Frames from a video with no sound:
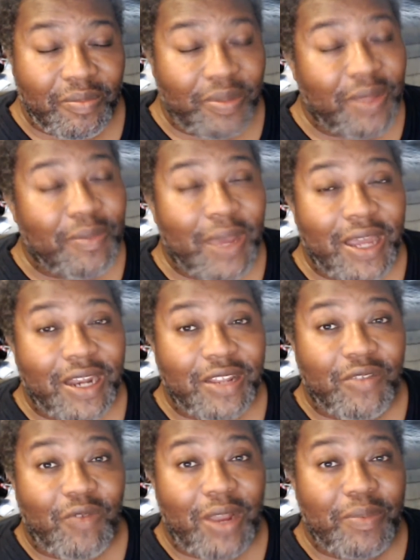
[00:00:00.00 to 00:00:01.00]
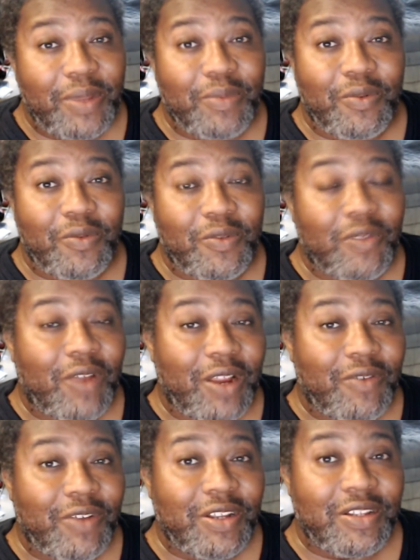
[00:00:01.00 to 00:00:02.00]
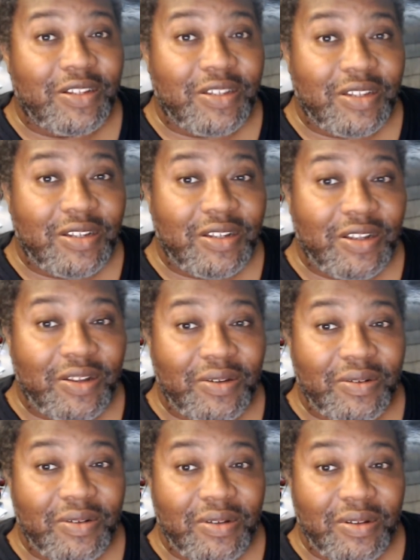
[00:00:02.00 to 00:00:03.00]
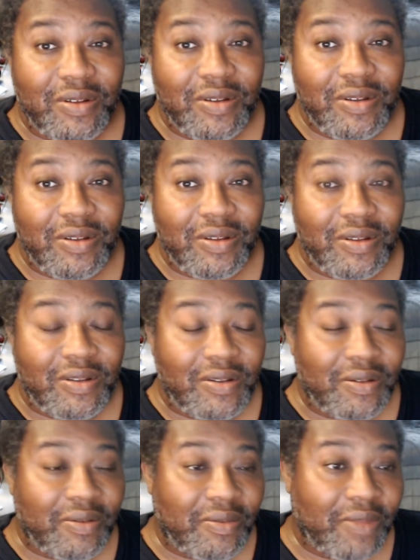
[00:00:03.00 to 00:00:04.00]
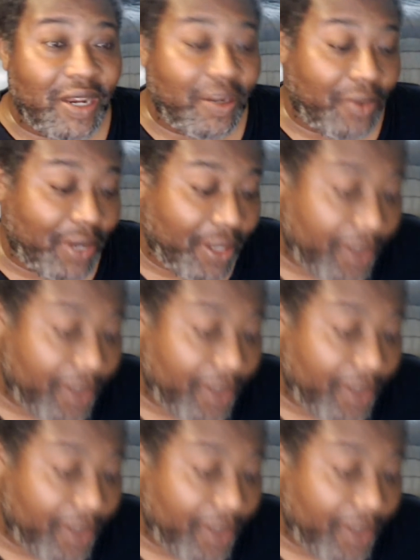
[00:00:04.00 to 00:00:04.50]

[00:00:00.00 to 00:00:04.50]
Be mad at the right people for the right reasons. But anyway,